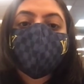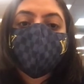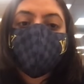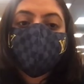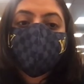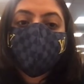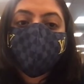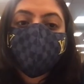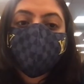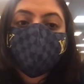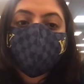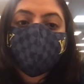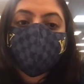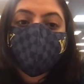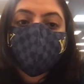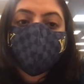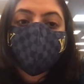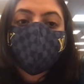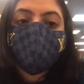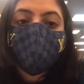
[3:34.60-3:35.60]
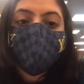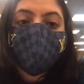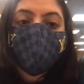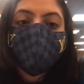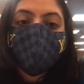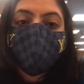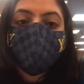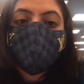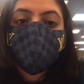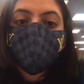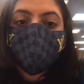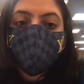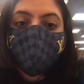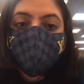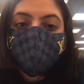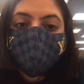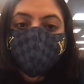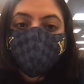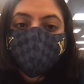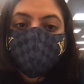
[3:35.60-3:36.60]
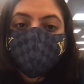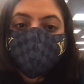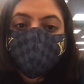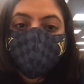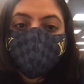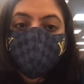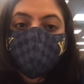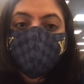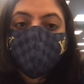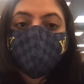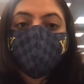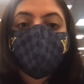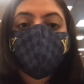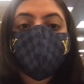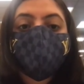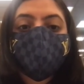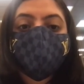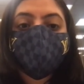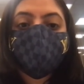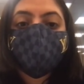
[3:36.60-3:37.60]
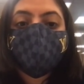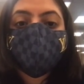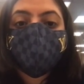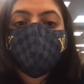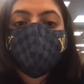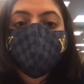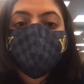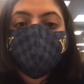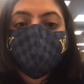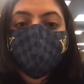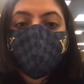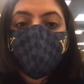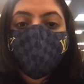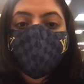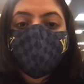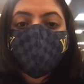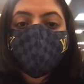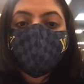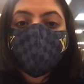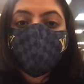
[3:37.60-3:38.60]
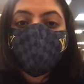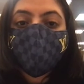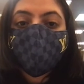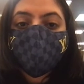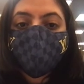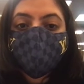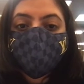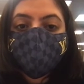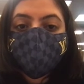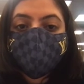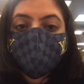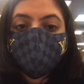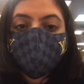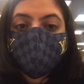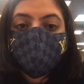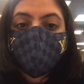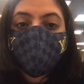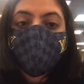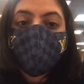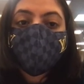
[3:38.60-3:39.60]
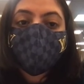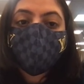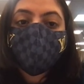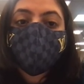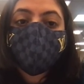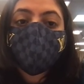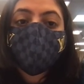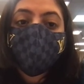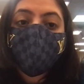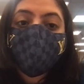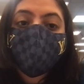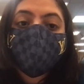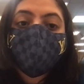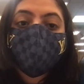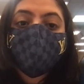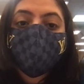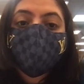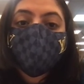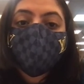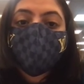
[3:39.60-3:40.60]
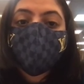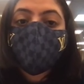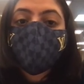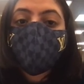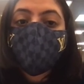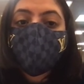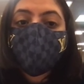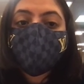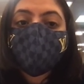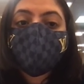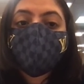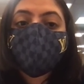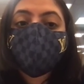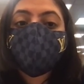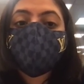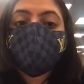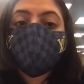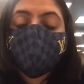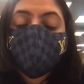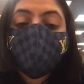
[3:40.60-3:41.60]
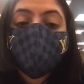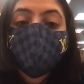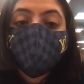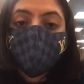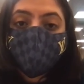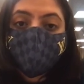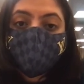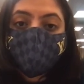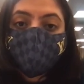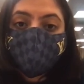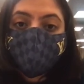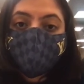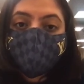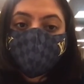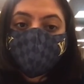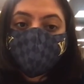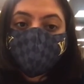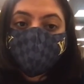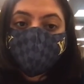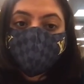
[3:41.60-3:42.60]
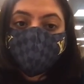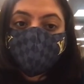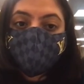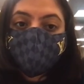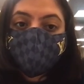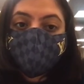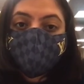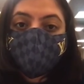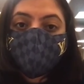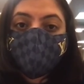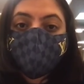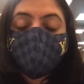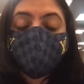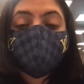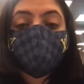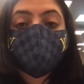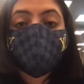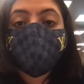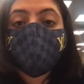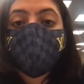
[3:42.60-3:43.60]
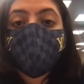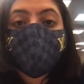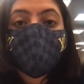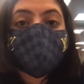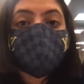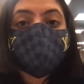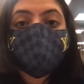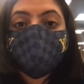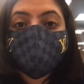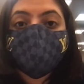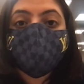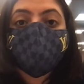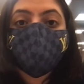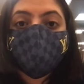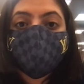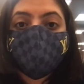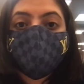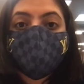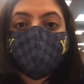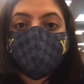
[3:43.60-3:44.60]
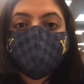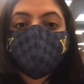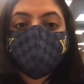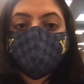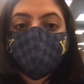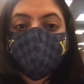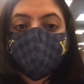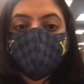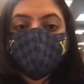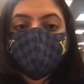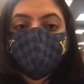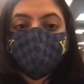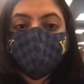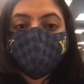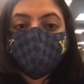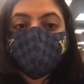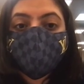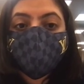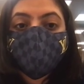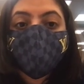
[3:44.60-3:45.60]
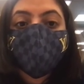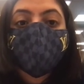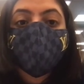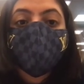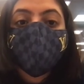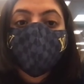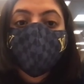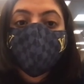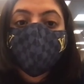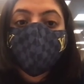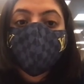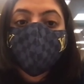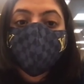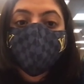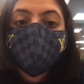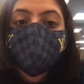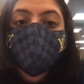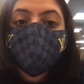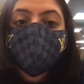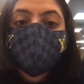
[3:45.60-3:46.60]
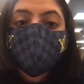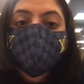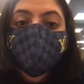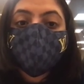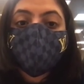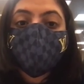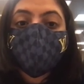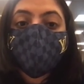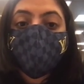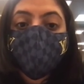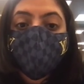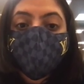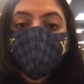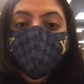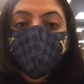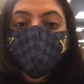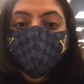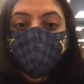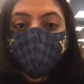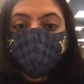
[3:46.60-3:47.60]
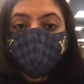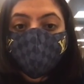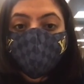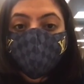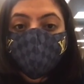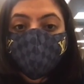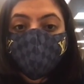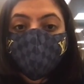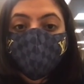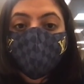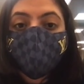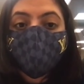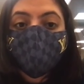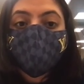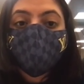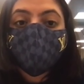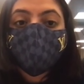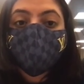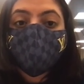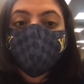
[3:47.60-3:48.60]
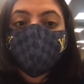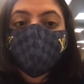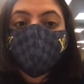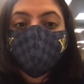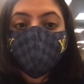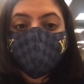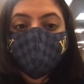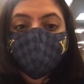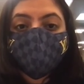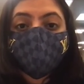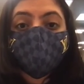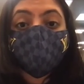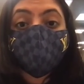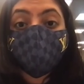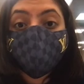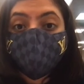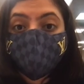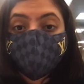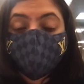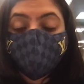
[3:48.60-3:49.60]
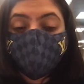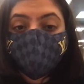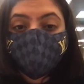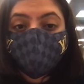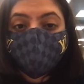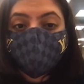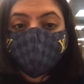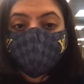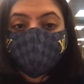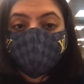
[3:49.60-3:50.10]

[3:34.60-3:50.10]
If a problem arises, they need to act on it at the very moment. So as quickly as possible. It puts a lot of pressure on air traffic controllers.